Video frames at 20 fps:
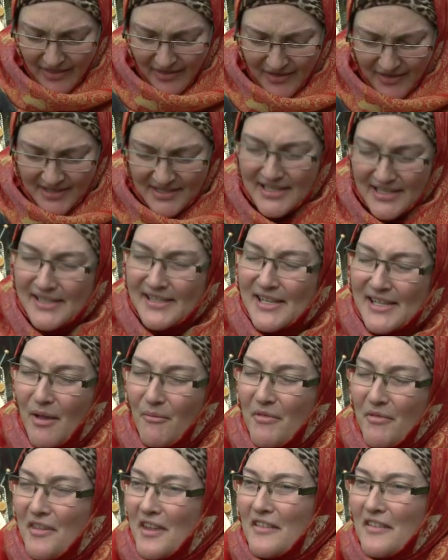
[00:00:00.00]
this is
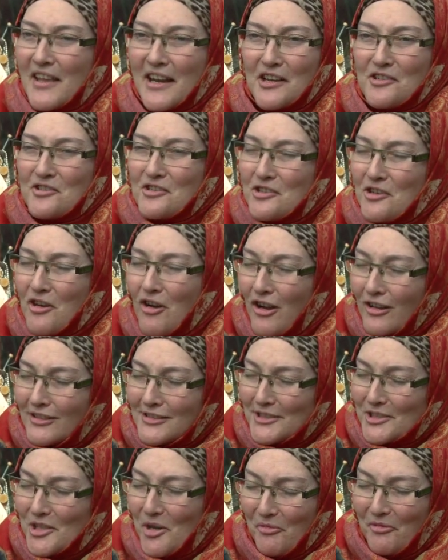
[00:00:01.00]
something that I just
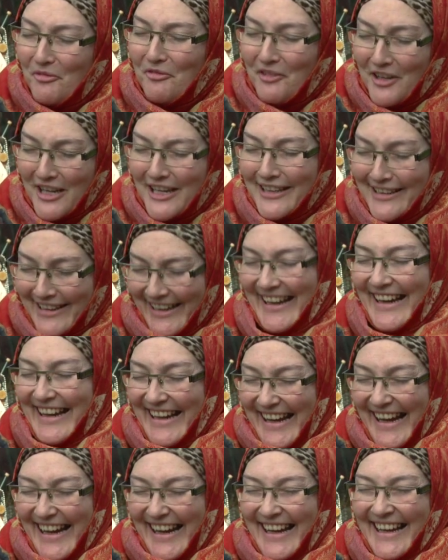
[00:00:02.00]
can't stop feeling.
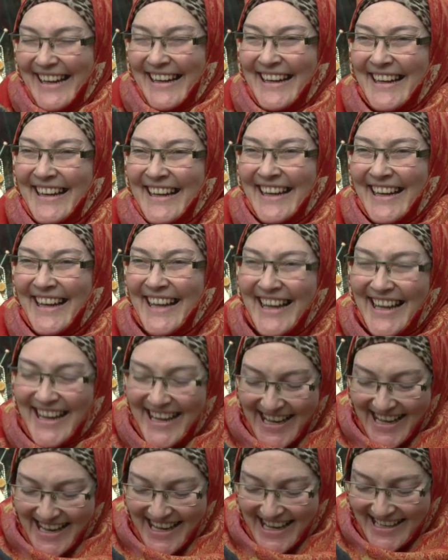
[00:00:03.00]

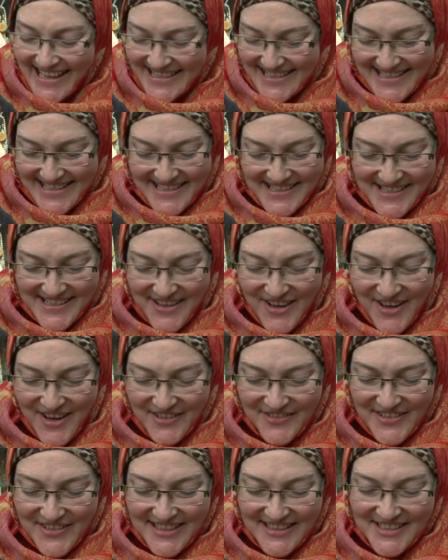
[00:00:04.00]
It's a
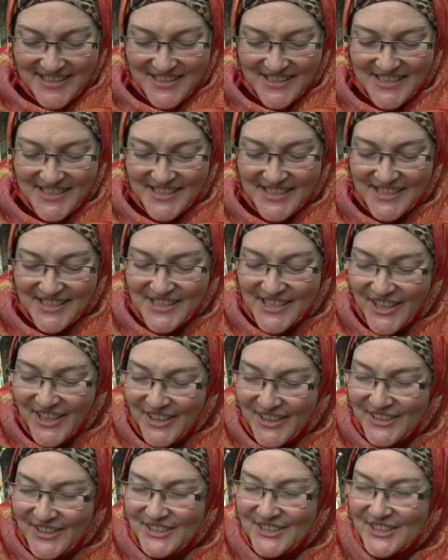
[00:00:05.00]
scarf that is just
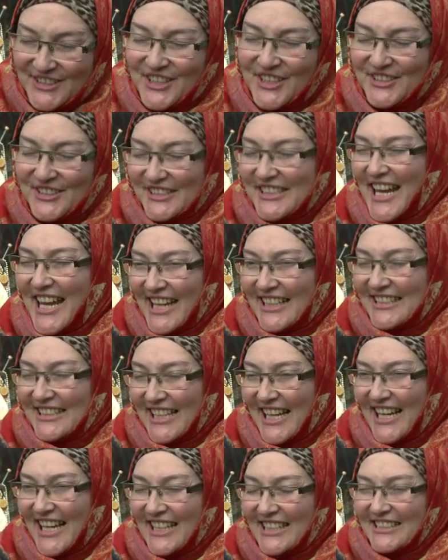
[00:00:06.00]
so, so
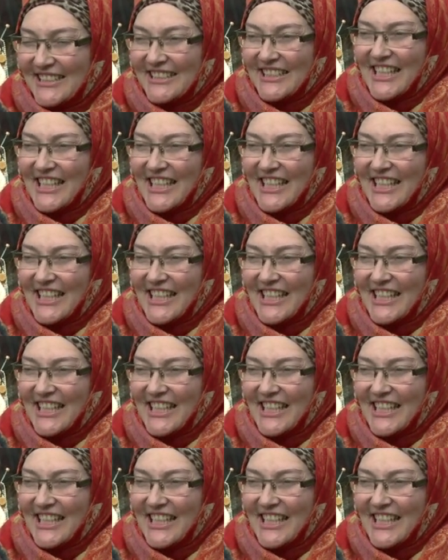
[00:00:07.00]
tactile.